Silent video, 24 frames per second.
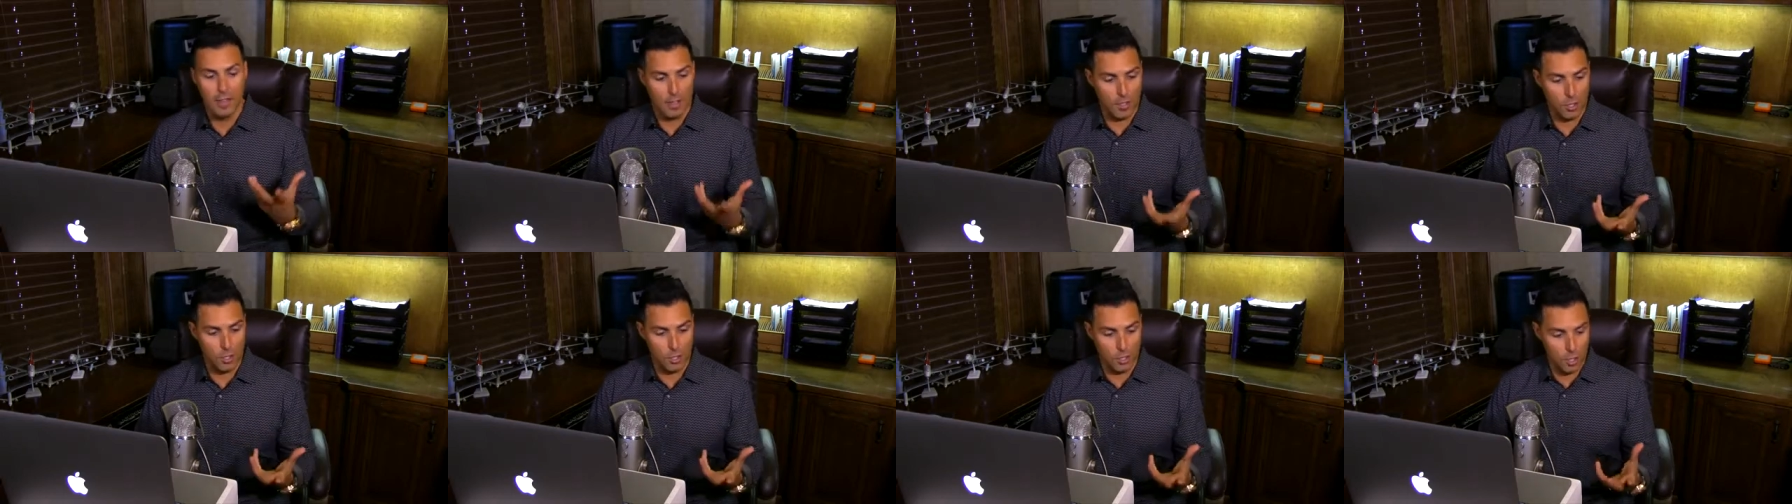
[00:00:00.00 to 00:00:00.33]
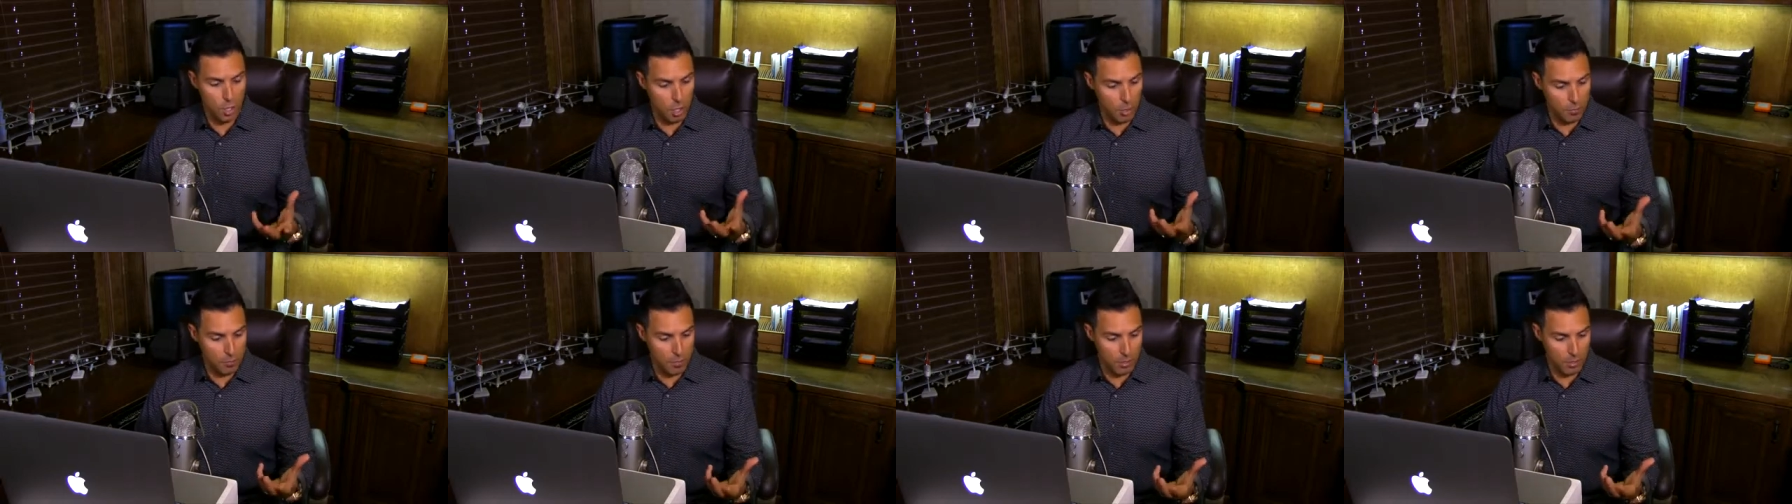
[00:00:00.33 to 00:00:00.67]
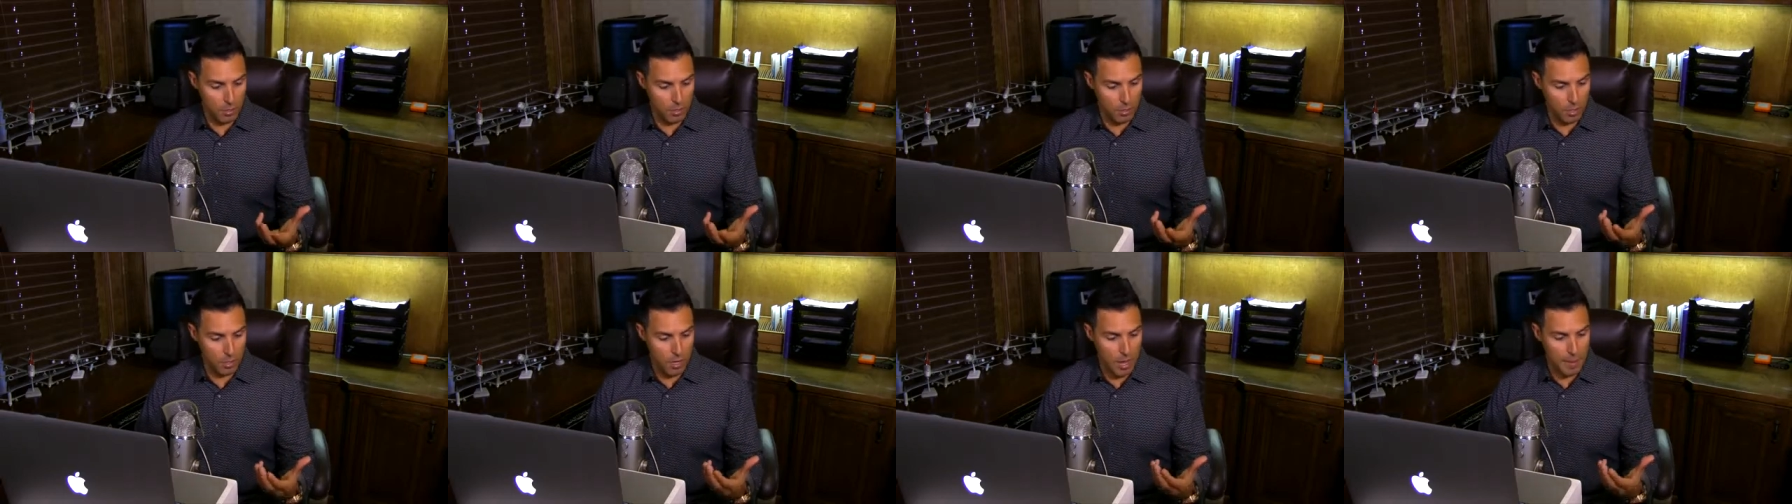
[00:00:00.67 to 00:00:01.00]
You show them
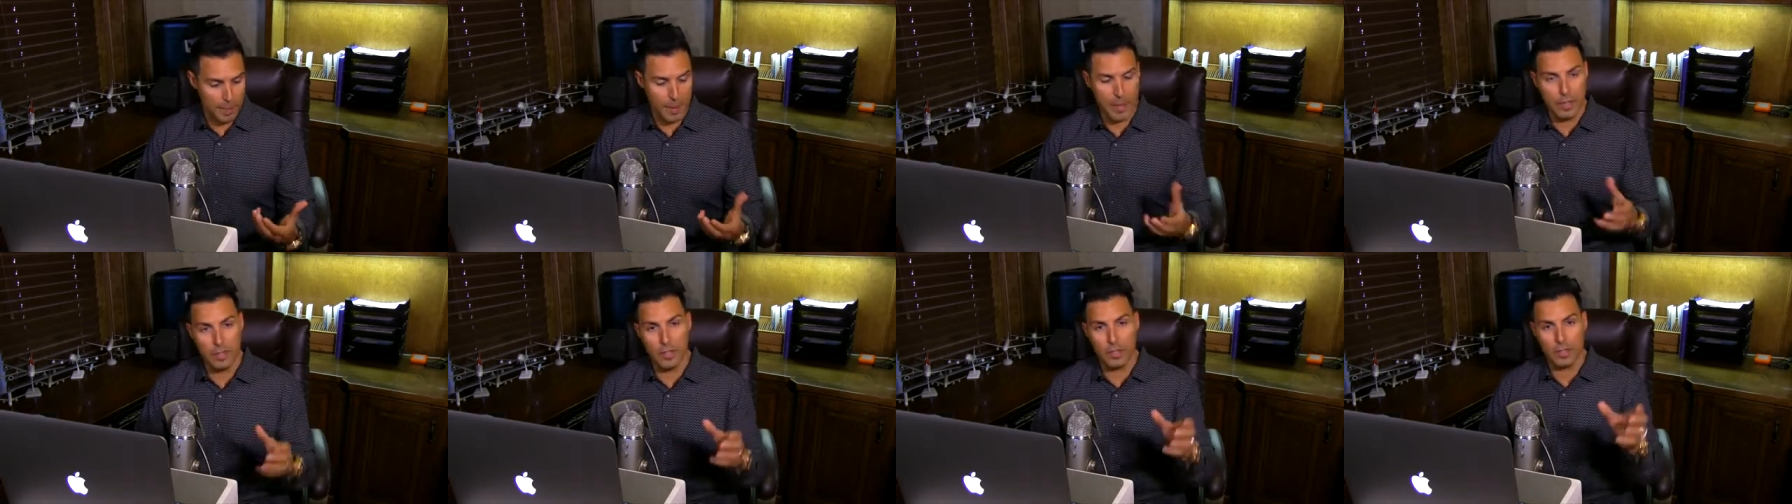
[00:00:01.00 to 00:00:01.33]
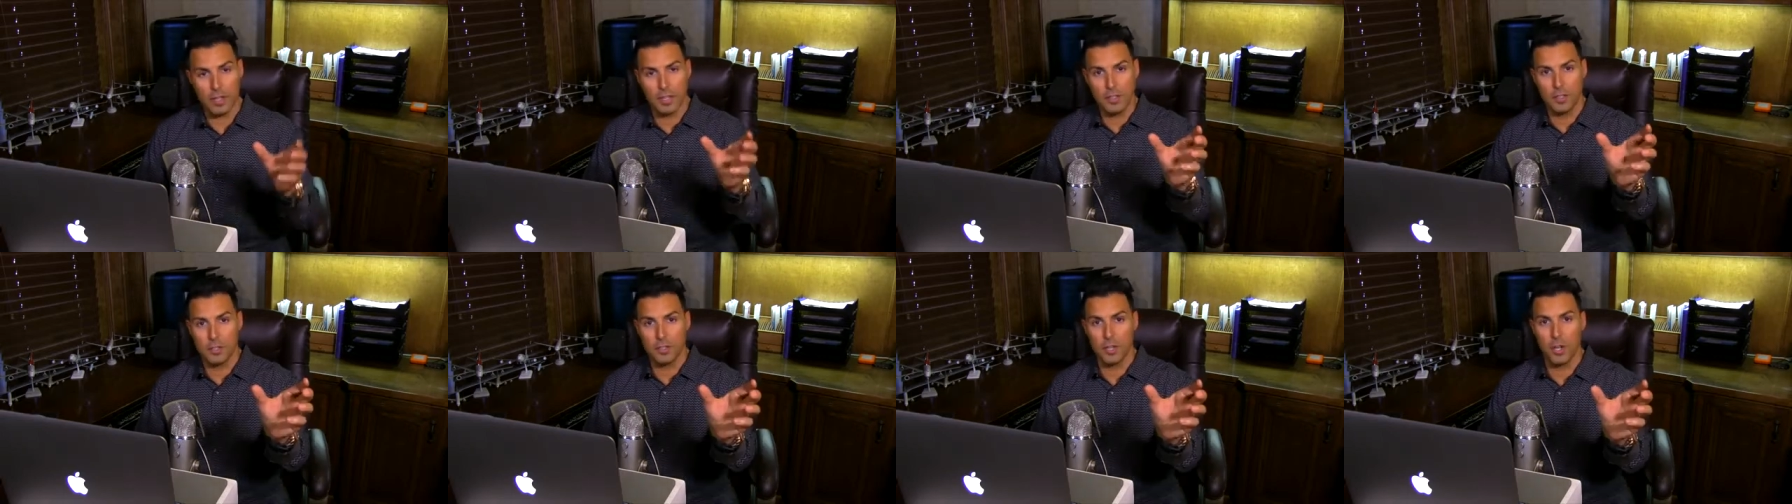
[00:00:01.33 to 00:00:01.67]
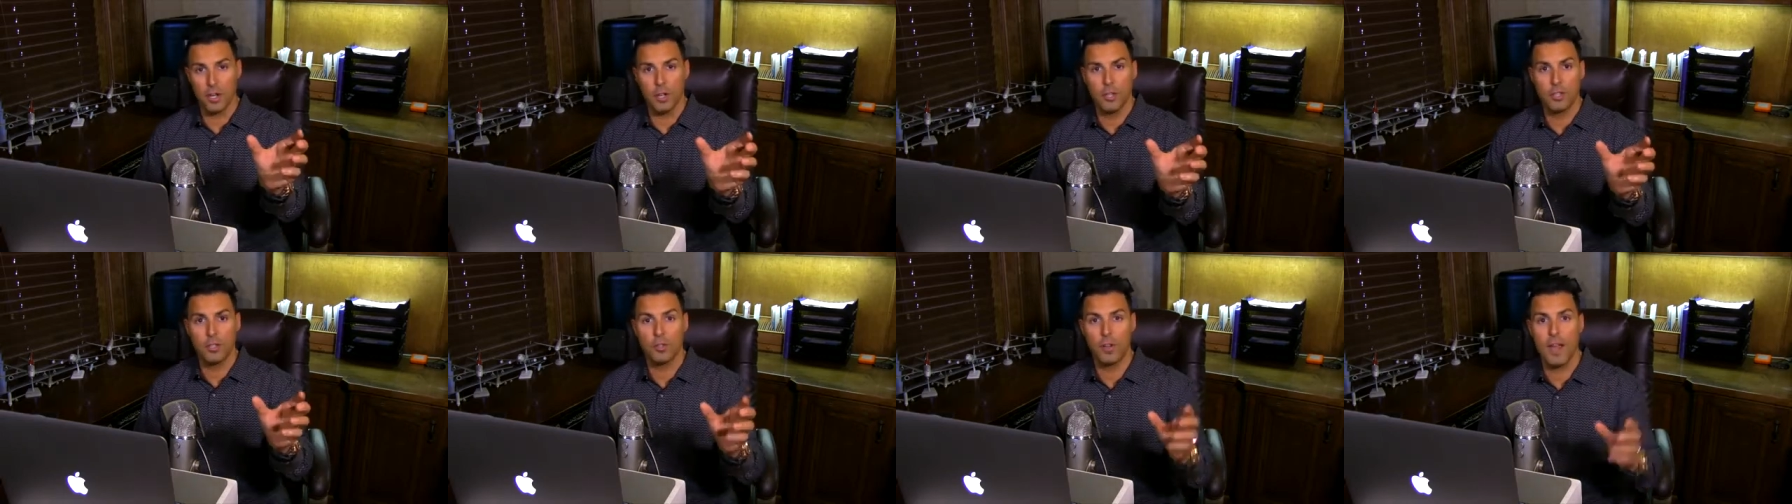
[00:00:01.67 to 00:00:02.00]
your app. Hey, look, I just
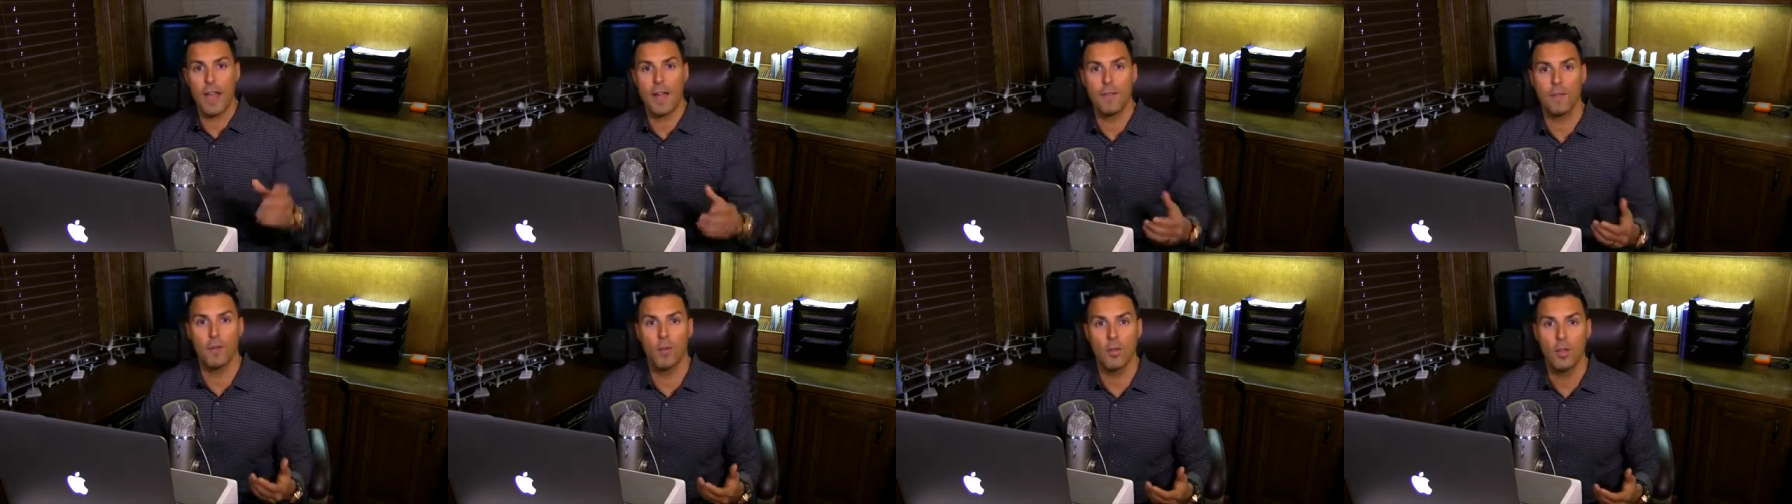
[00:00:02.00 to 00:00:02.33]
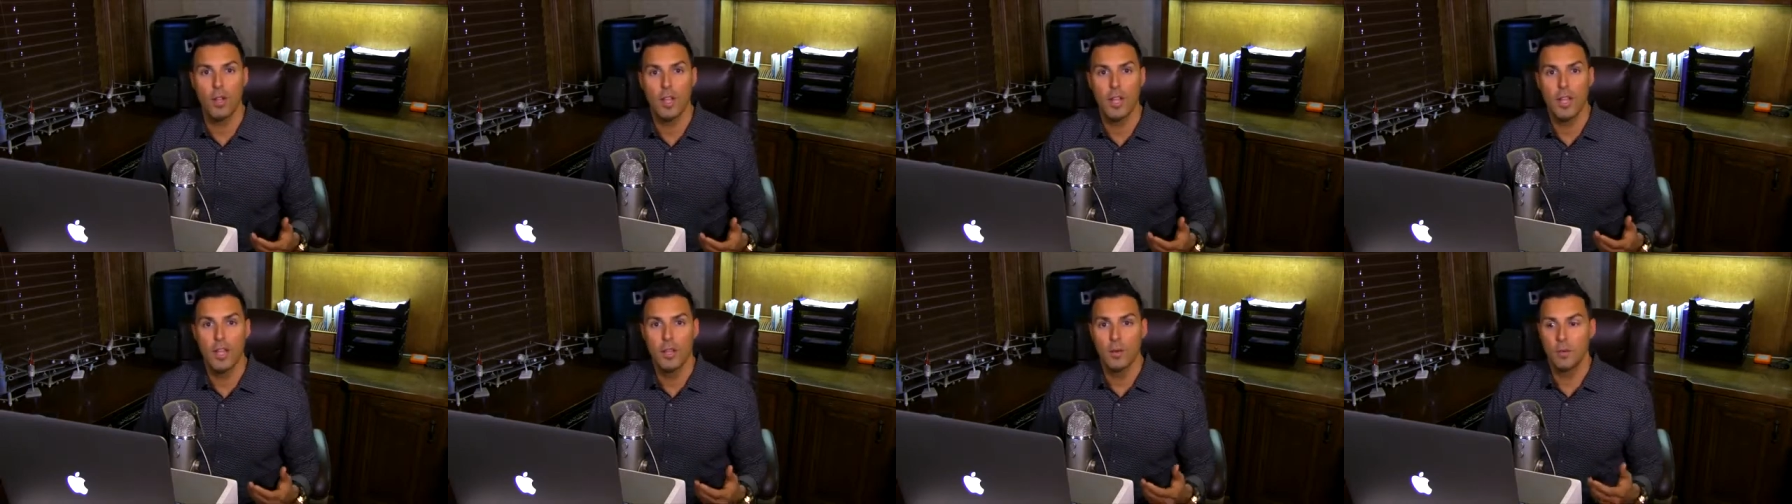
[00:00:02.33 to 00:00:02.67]
earned travel